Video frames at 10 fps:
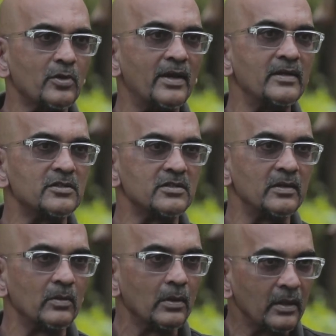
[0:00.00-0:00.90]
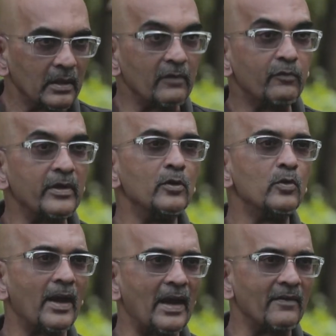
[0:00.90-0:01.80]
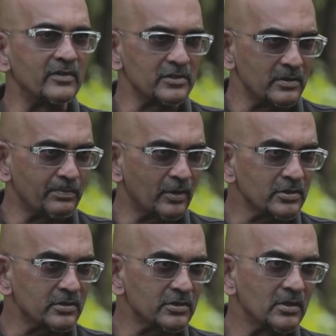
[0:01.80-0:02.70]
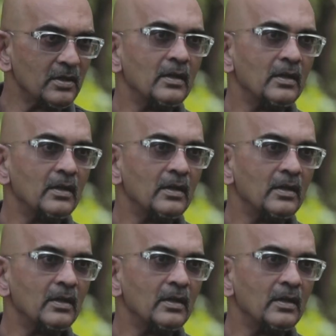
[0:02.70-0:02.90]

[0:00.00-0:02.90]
try and see if we do have these deposits.